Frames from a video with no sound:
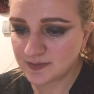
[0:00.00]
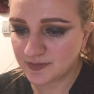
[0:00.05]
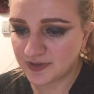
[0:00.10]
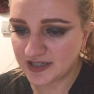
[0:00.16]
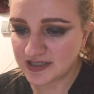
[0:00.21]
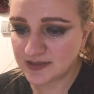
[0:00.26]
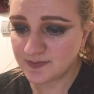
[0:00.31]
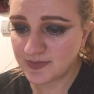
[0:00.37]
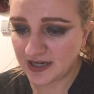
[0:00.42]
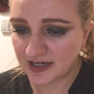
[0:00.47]

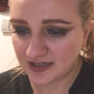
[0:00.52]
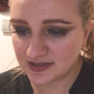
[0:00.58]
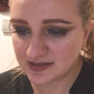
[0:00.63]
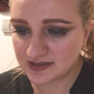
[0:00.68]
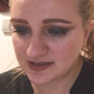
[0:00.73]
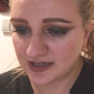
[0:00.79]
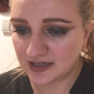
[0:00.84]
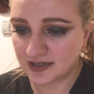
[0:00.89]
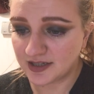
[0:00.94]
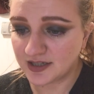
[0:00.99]
plus
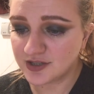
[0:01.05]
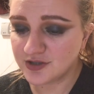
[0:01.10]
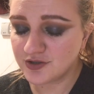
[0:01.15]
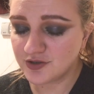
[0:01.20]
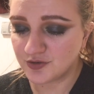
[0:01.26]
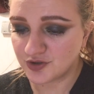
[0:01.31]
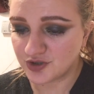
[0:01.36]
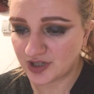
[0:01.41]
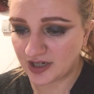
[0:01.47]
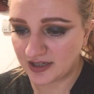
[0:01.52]
Pakistanis
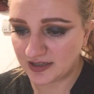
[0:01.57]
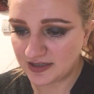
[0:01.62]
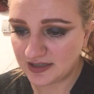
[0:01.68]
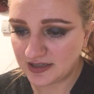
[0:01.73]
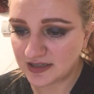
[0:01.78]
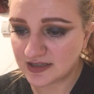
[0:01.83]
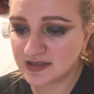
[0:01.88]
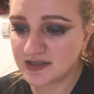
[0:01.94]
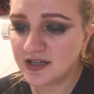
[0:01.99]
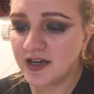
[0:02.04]
to
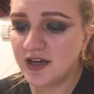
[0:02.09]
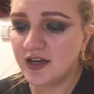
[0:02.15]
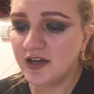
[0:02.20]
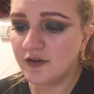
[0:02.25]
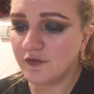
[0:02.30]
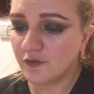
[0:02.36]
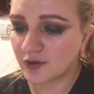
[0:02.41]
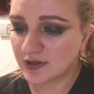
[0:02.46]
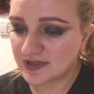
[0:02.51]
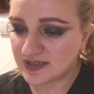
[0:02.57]
Chinese
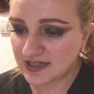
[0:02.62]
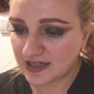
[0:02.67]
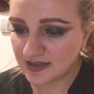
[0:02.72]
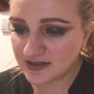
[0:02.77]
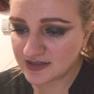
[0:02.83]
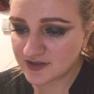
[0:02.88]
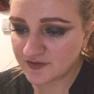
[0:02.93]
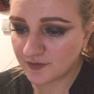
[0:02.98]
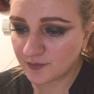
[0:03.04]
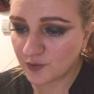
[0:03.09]
for
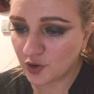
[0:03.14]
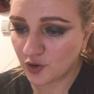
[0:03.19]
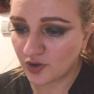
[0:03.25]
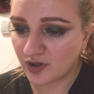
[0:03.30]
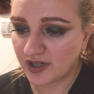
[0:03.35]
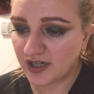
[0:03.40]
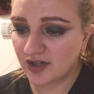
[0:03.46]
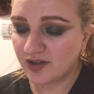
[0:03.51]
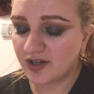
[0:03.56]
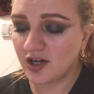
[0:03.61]
deaths from
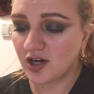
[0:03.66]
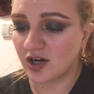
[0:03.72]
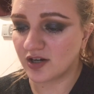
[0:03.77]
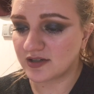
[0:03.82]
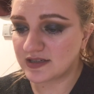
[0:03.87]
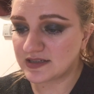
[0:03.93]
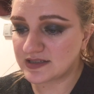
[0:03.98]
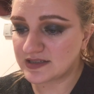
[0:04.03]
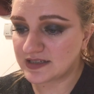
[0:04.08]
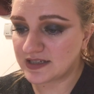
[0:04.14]
coronary
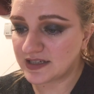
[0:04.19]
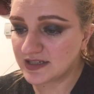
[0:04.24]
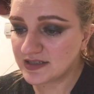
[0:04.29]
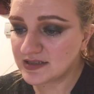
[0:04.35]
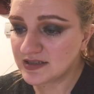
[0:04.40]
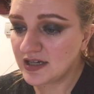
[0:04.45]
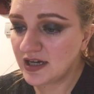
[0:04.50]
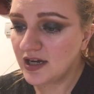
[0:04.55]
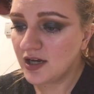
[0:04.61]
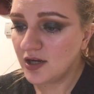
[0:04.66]
heart
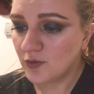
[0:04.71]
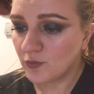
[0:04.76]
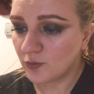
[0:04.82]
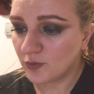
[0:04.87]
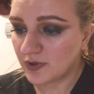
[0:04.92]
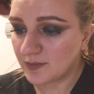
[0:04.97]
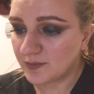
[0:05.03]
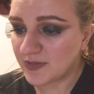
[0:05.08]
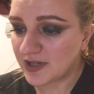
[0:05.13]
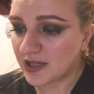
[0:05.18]
disease
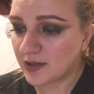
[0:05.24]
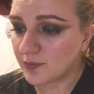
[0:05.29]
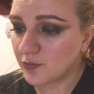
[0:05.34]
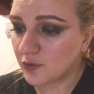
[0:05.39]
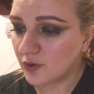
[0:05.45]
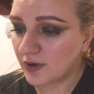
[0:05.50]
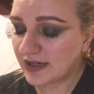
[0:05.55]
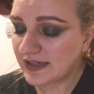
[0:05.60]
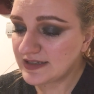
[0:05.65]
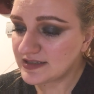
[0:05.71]
would be
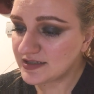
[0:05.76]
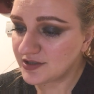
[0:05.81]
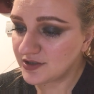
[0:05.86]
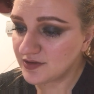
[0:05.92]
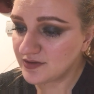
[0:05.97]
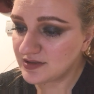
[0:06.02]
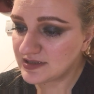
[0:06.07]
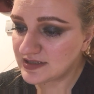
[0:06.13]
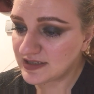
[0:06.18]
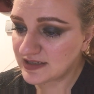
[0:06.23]

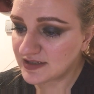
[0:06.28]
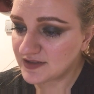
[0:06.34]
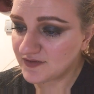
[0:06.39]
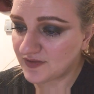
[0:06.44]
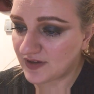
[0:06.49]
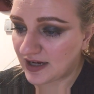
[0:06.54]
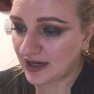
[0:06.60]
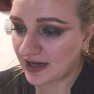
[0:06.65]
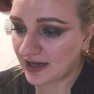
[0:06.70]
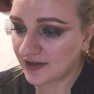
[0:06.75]

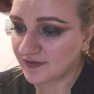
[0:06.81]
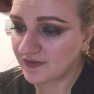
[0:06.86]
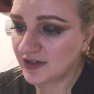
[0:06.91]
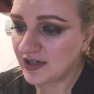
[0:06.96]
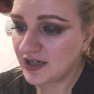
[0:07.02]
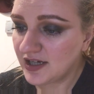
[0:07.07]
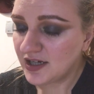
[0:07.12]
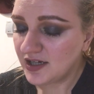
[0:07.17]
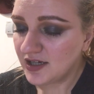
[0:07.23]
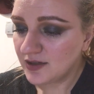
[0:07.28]
0.265,
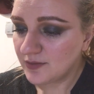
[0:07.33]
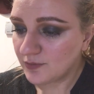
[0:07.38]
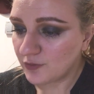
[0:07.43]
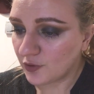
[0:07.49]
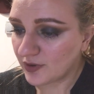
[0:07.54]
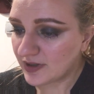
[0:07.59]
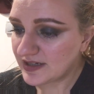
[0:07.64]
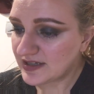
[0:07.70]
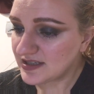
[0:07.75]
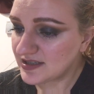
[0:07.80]

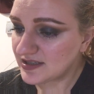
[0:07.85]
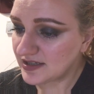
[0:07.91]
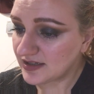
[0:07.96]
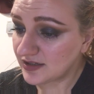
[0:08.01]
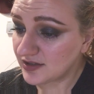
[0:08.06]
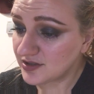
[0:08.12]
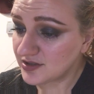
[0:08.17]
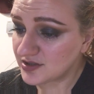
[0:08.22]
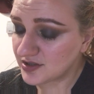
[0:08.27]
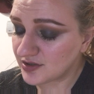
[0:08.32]

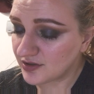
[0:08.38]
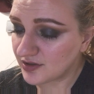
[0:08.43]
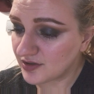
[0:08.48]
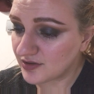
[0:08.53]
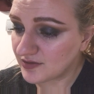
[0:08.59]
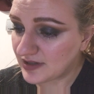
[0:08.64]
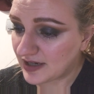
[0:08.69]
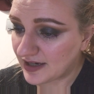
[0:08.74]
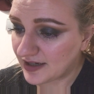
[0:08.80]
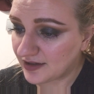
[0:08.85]

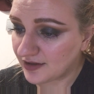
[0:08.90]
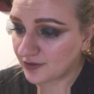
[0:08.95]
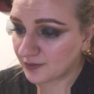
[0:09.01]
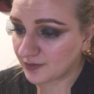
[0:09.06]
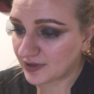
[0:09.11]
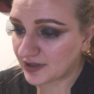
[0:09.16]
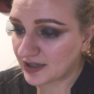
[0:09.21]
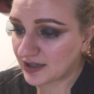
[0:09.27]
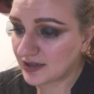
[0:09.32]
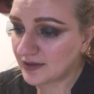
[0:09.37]

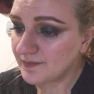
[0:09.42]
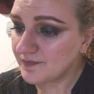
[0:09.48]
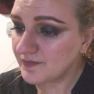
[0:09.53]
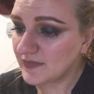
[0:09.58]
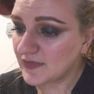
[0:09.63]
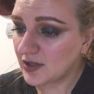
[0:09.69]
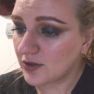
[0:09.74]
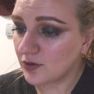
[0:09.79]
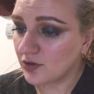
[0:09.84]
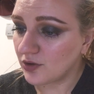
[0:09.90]
0.093,
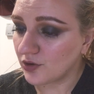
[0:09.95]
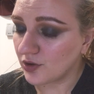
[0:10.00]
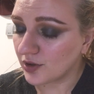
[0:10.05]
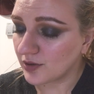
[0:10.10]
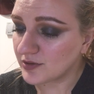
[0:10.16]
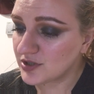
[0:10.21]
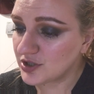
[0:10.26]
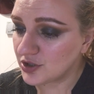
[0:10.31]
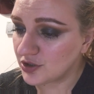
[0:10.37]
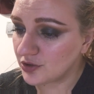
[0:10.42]

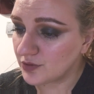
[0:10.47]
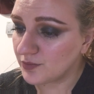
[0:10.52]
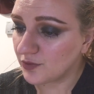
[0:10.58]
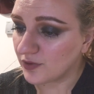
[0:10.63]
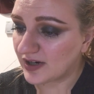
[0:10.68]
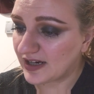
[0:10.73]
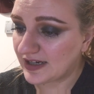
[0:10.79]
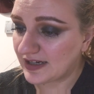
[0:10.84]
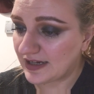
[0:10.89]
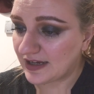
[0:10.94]
or
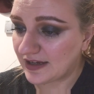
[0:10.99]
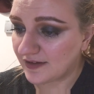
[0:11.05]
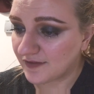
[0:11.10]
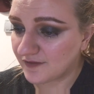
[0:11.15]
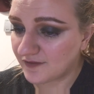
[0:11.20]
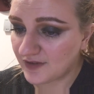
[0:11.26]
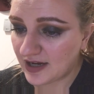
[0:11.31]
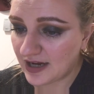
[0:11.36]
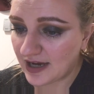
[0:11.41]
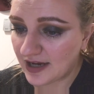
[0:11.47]

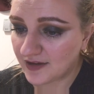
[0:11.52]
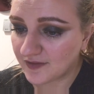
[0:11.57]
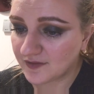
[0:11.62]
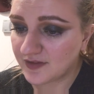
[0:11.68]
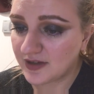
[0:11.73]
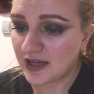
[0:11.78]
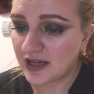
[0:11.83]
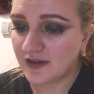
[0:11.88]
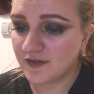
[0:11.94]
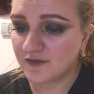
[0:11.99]
2.85,
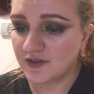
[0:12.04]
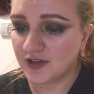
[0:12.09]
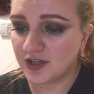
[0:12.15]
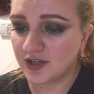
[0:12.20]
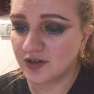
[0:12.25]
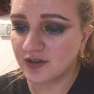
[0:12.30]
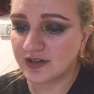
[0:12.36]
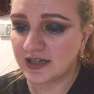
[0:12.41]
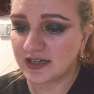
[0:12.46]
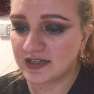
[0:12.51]
a
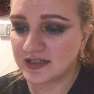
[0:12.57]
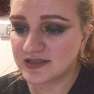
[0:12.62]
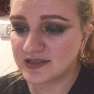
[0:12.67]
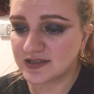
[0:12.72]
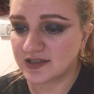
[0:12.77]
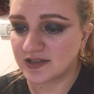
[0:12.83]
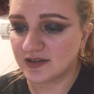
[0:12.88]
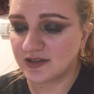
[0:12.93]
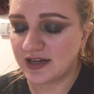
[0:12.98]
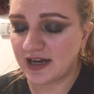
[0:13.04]
figure that is
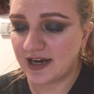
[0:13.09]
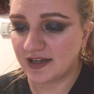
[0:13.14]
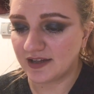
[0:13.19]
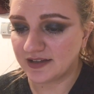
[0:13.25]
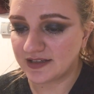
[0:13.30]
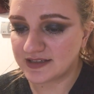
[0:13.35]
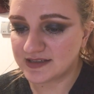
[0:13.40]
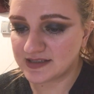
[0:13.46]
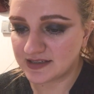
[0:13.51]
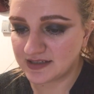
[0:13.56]
still
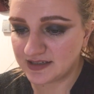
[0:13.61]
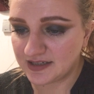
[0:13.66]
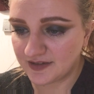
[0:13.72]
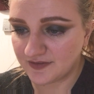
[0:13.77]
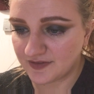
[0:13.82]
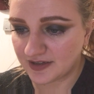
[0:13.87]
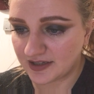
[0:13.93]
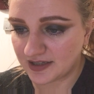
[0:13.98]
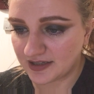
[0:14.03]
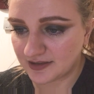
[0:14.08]
highly
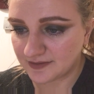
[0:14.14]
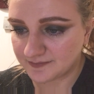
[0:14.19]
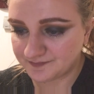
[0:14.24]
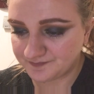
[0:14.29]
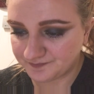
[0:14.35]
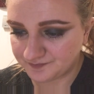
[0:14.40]
significant.